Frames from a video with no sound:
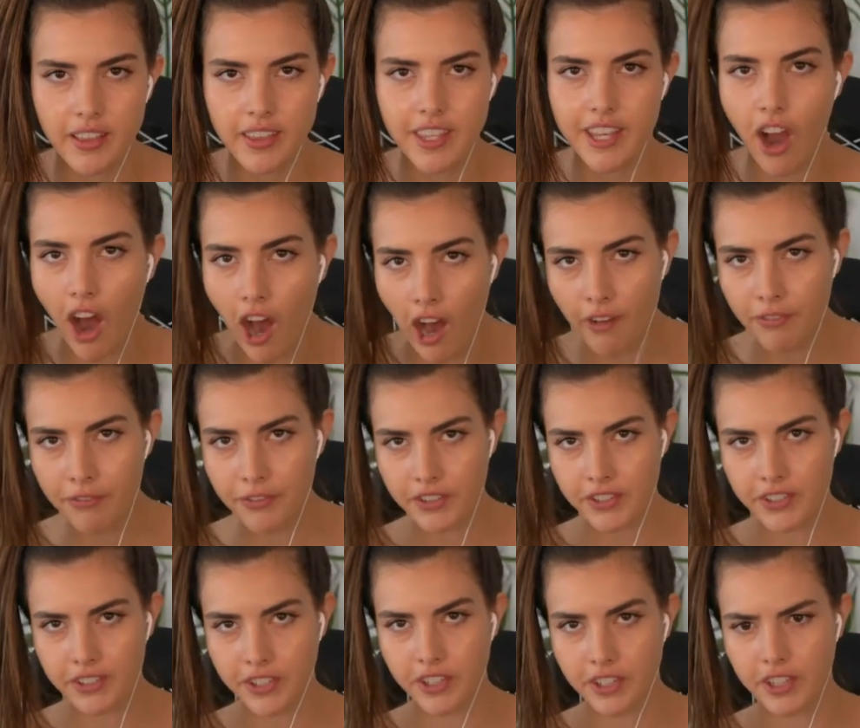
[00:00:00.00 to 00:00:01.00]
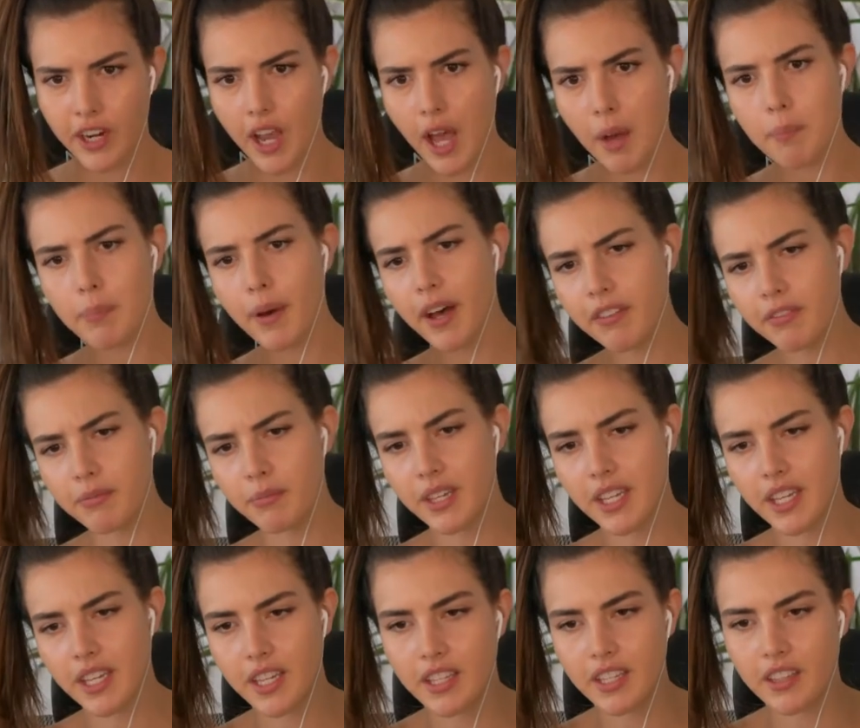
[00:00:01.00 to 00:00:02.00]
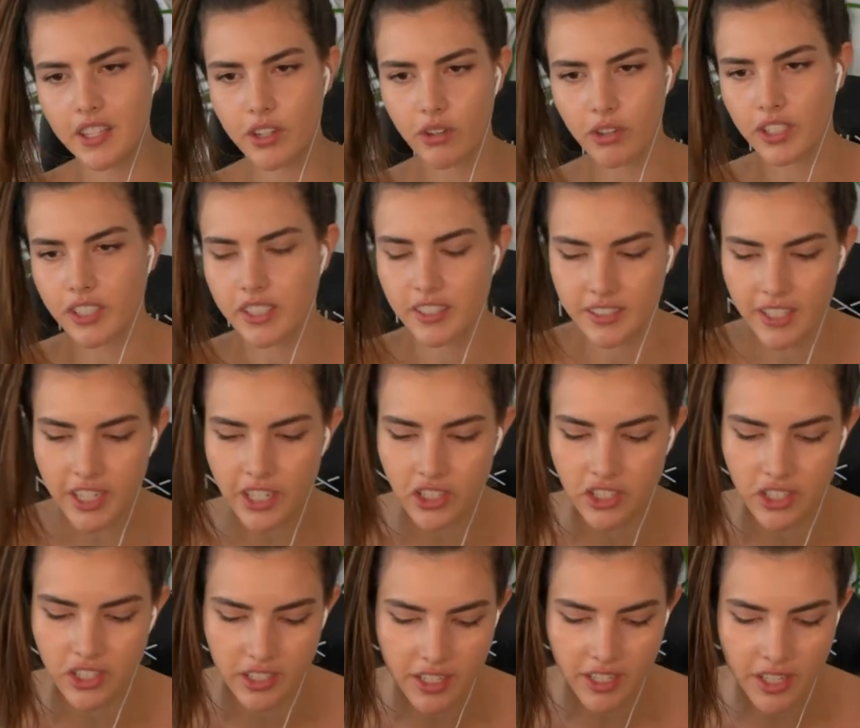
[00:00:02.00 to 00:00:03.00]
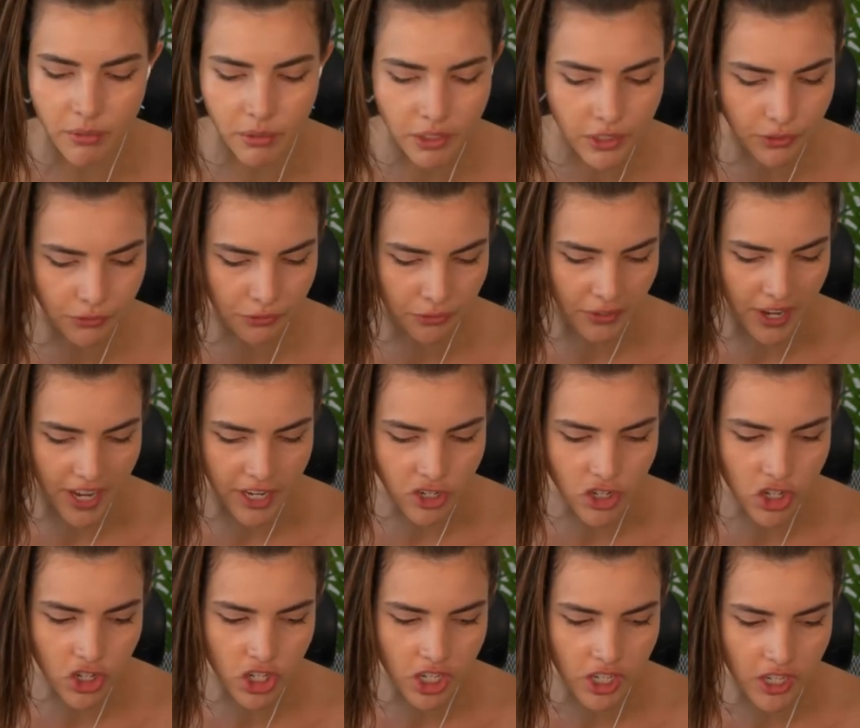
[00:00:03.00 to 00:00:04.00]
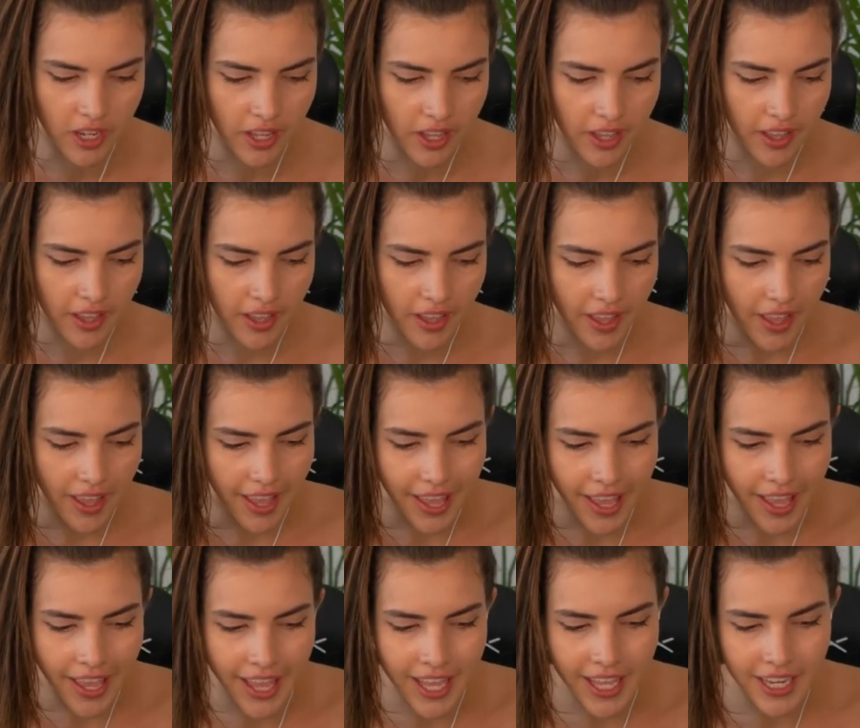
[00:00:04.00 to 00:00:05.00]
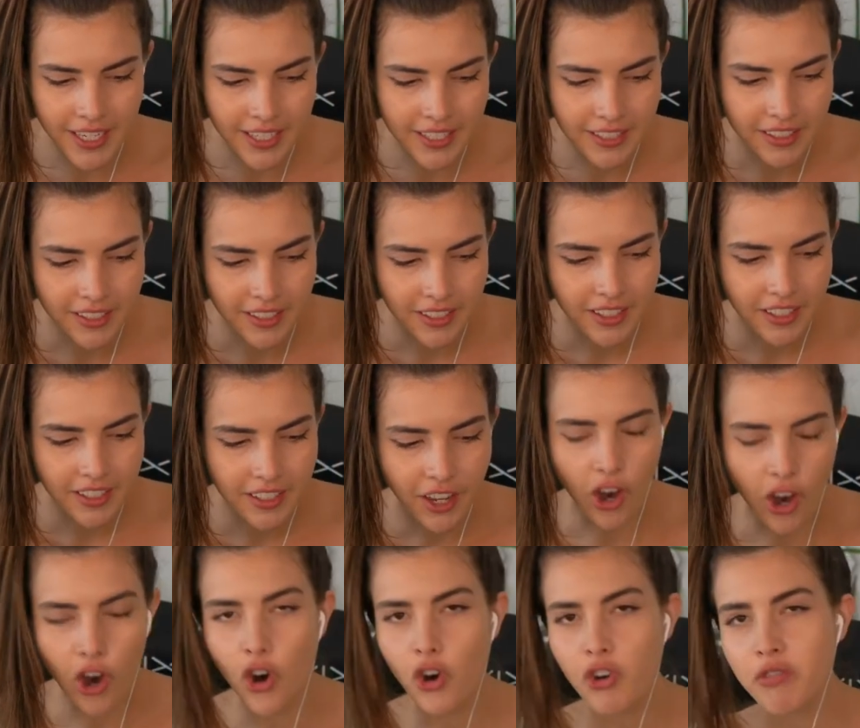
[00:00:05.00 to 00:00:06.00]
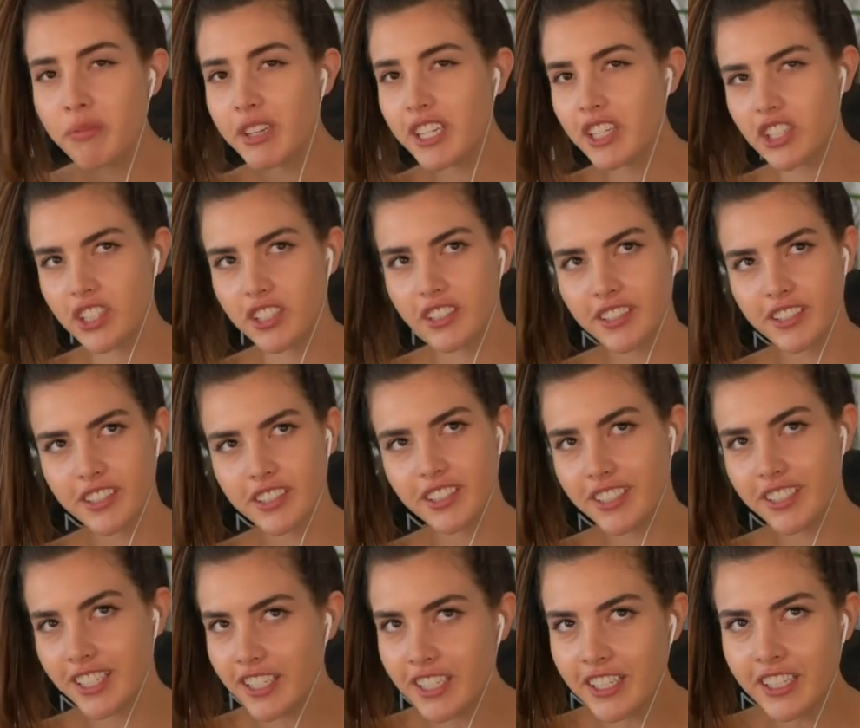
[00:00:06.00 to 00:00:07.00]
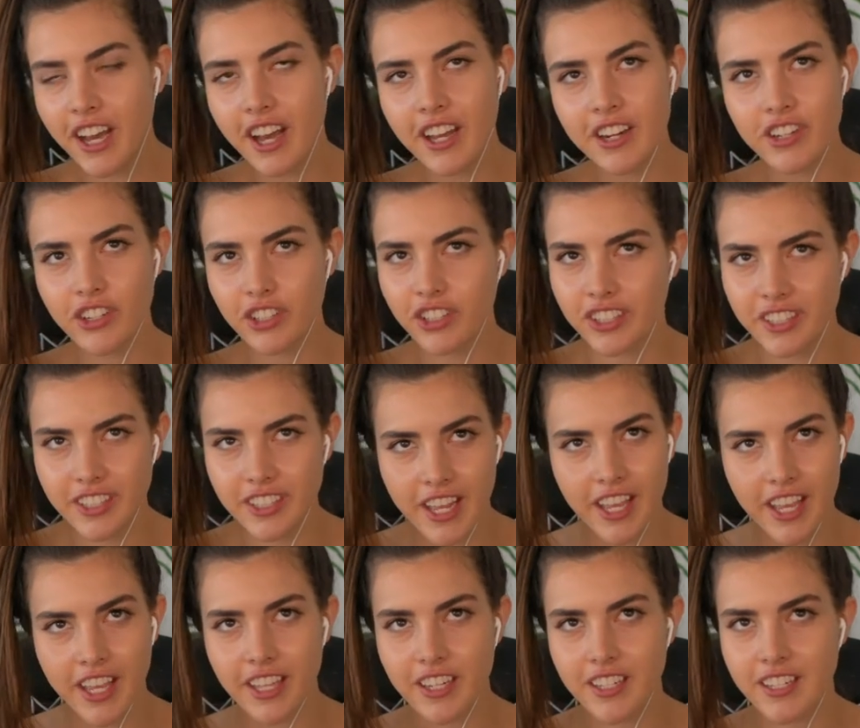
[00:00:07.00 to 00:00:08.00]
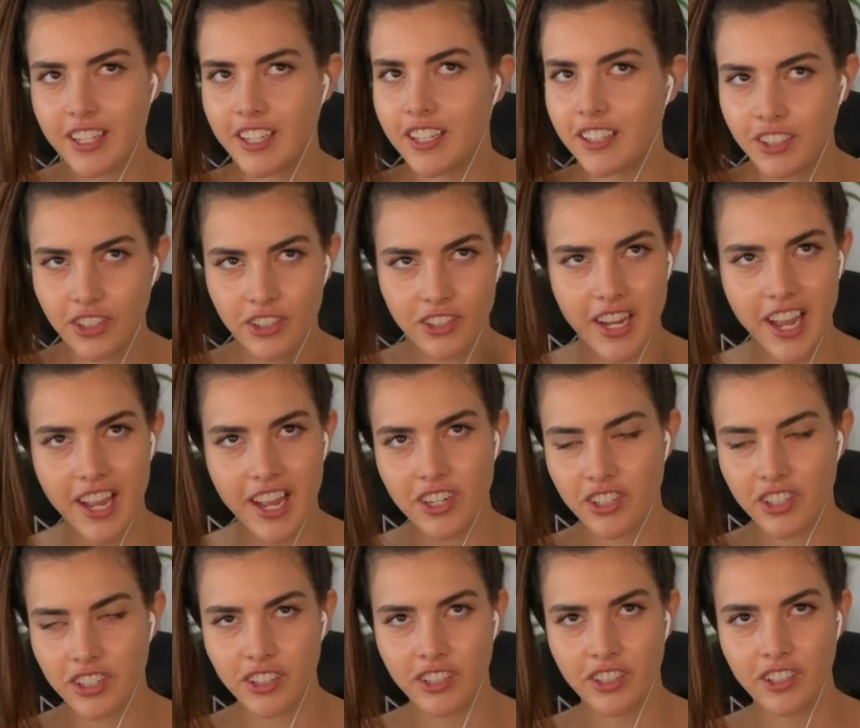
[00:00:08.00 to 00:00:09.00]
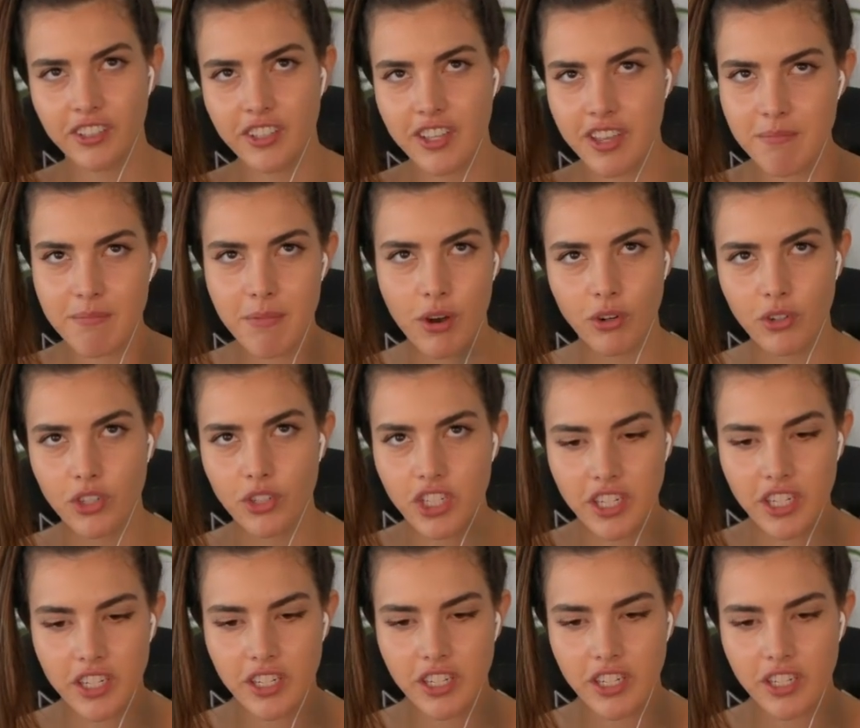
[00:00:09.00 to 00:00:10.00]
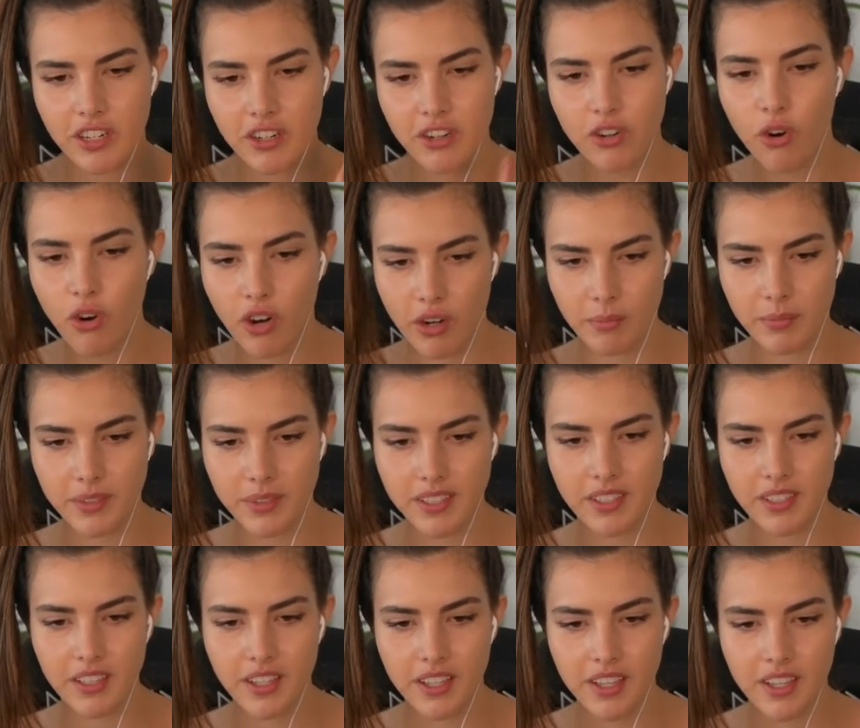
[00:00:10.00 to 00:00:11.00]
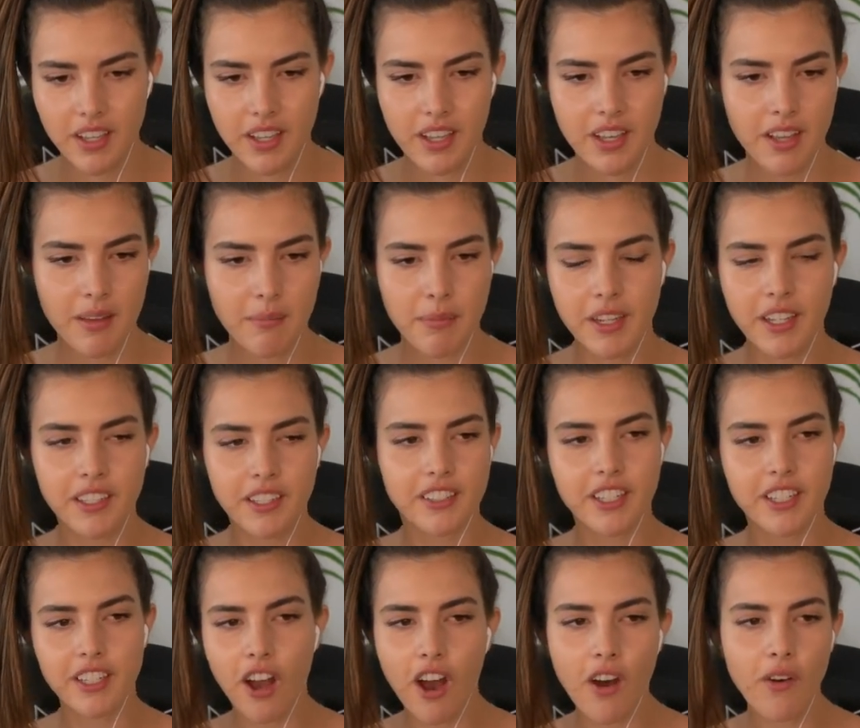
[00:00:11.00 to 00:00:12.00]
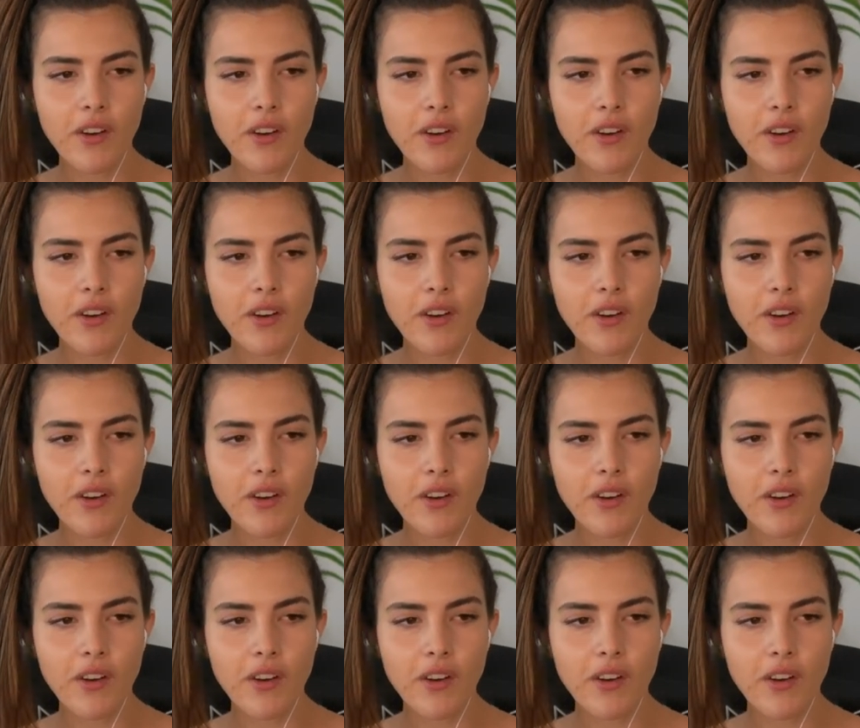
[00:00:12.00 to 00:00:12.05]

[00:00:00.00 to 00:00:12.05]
officer above me in the organization, he was French, and homie just didn't understand international emoji norms because he'd always